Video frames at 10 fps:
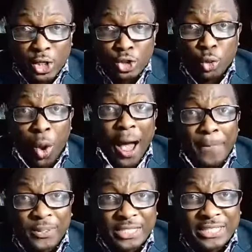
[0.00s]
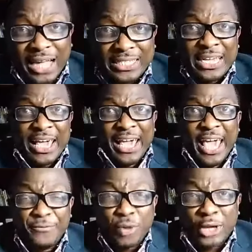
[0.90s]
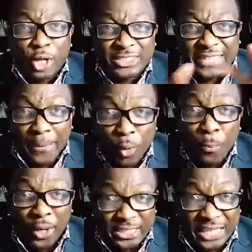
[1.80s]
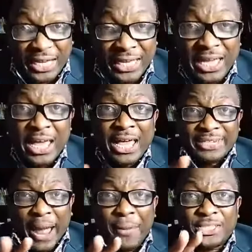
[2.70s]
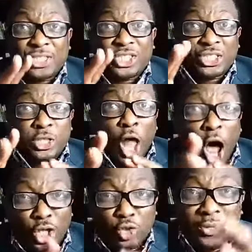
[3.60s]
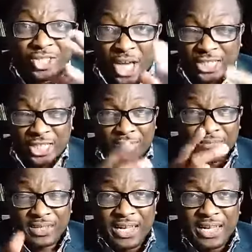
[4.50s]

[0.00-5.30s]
So what happens is that if you are not stable politically, that means laws will be changing.